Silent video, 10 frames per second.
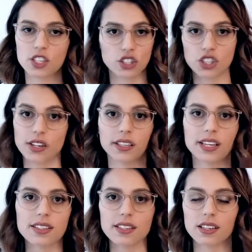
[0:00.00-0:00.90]

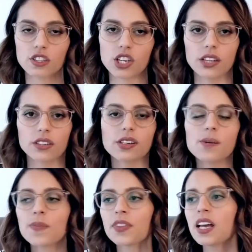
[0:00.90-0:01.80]
sheerness in
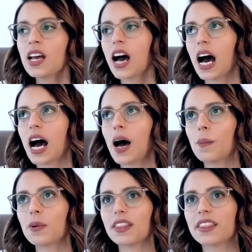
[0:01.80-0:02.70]
general.
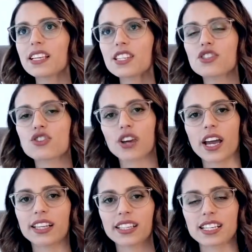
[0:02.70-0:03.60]
This
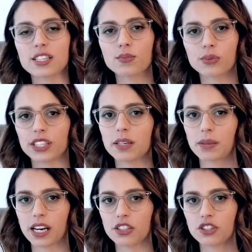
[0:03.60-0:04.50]
trend is pretty
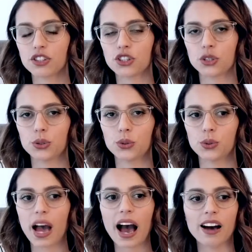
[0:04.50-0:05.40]
much
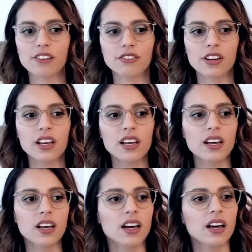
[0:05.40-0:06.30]
to have
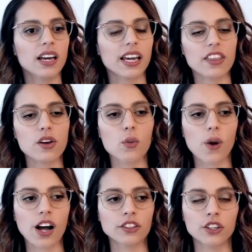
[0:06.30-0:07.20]
either
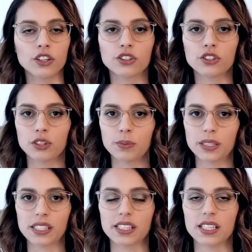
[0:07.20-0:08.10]
one or two
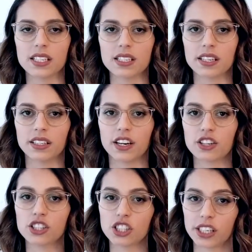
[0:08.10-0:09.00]
pieces that are
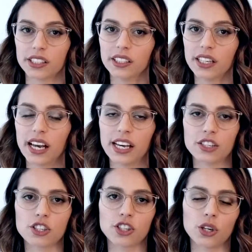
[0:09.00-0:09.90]
sheer
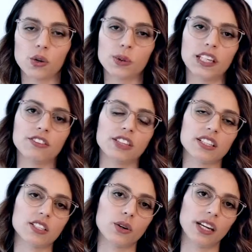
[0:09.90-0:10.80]
and show whatever
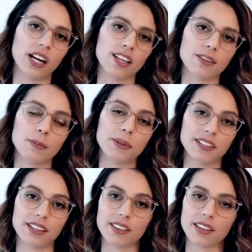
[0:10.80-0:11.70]
is going on
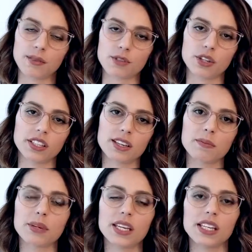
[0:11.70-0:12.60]
beneath them. So it
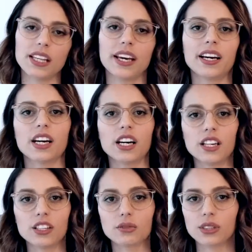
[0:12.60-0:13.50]
can be like
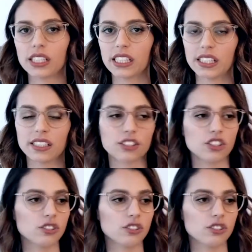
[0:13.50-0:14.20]
a really